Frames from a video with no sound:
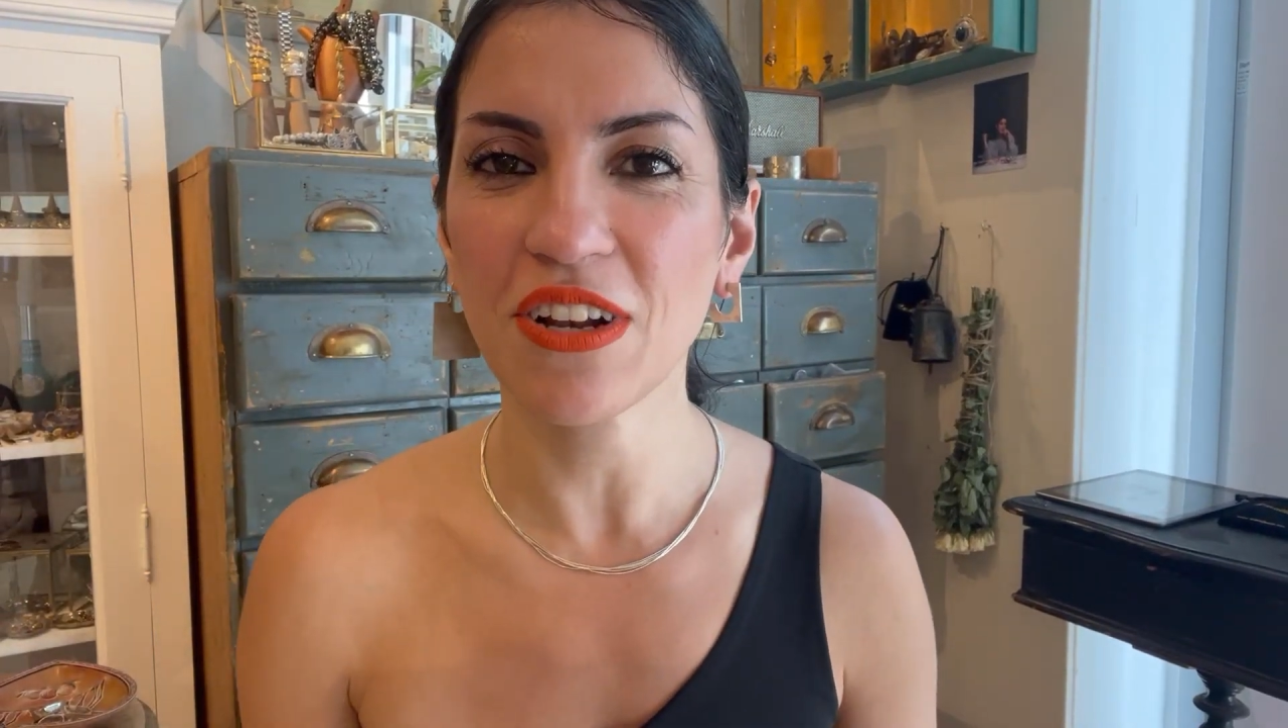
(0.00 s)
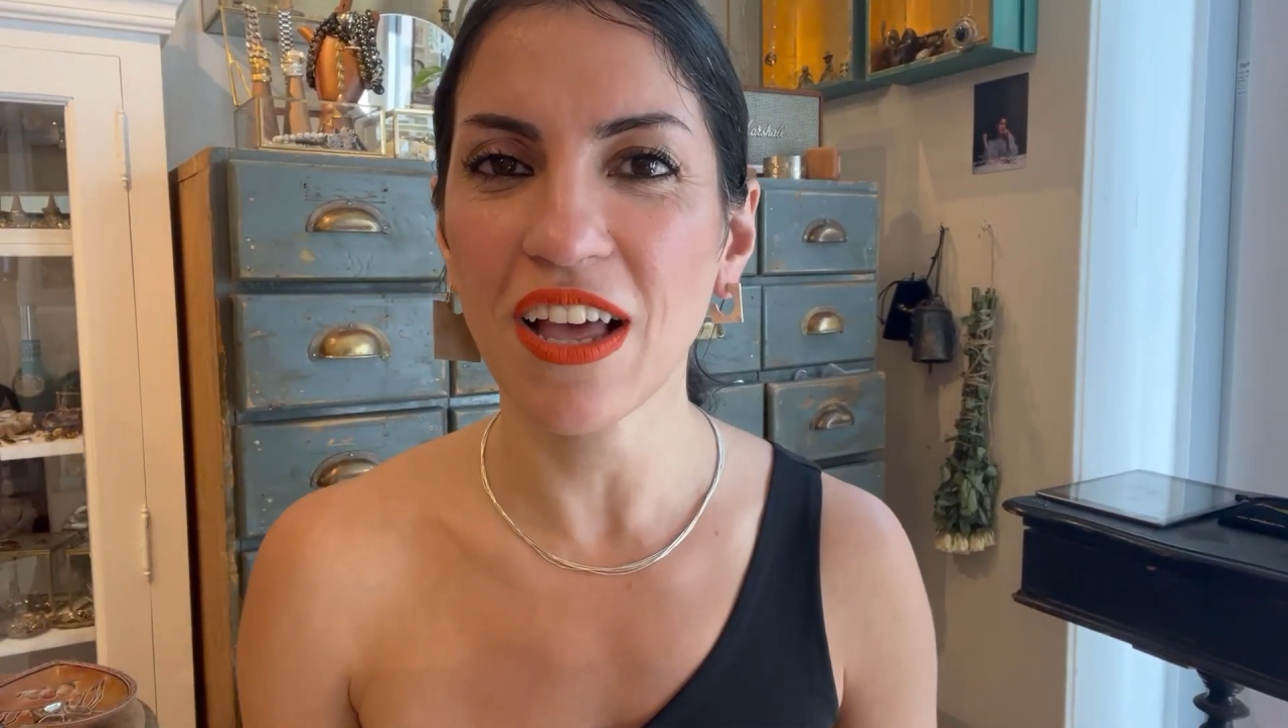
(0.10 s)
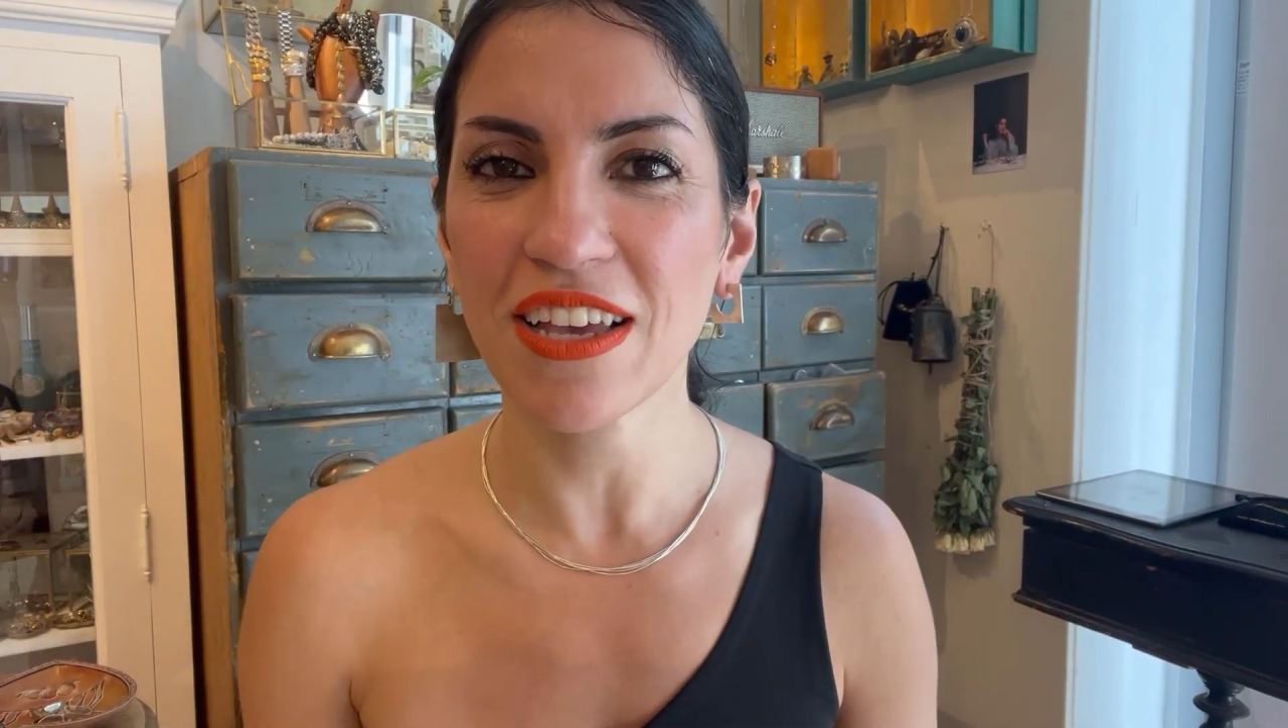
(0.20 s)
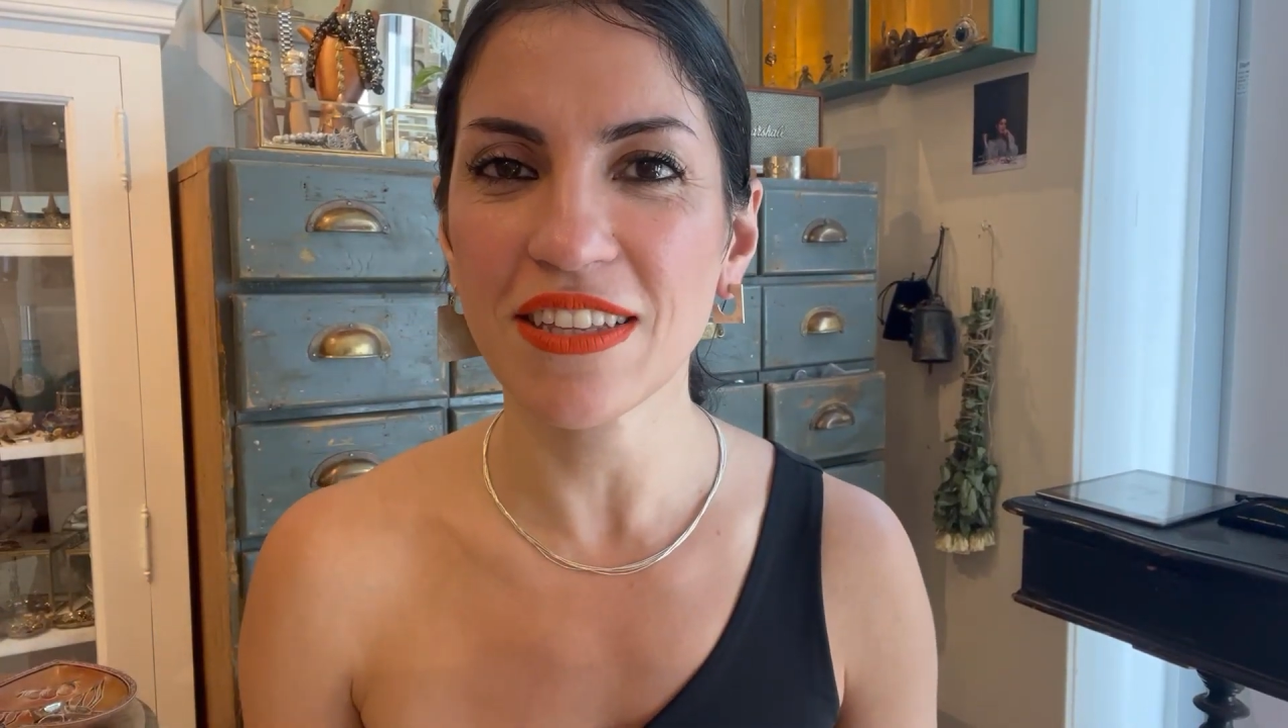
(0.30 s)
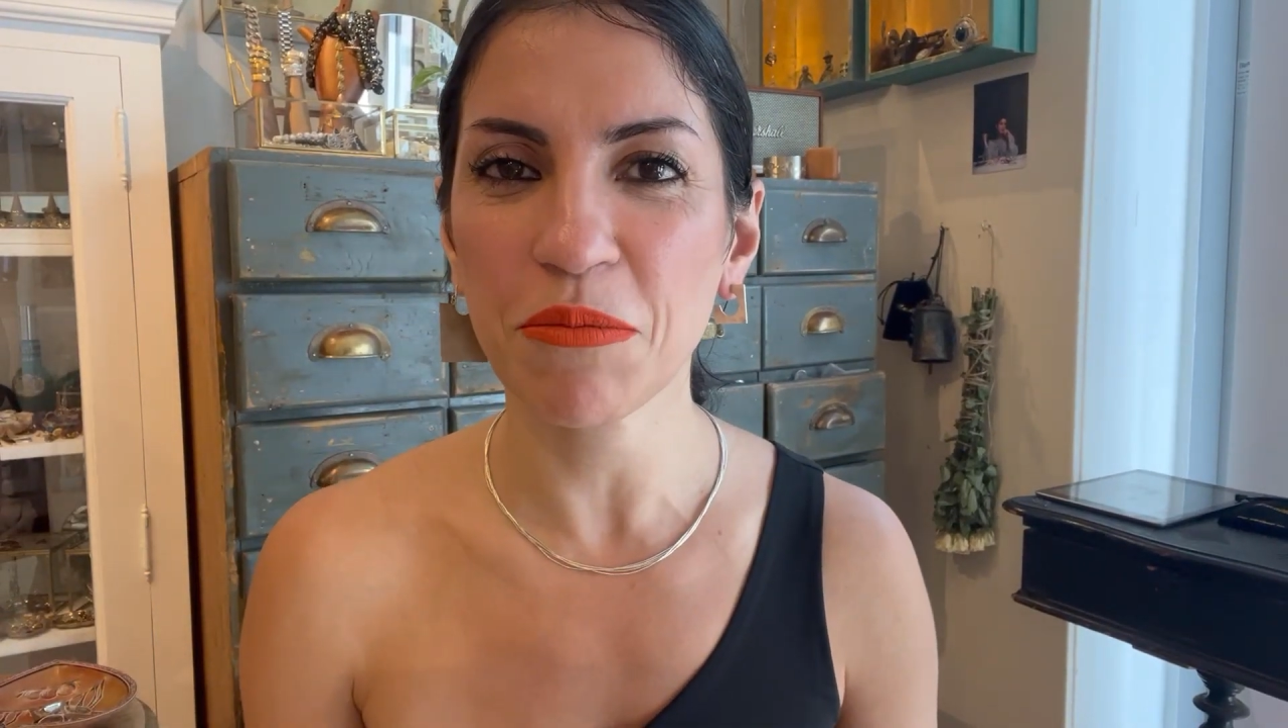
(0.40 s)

like the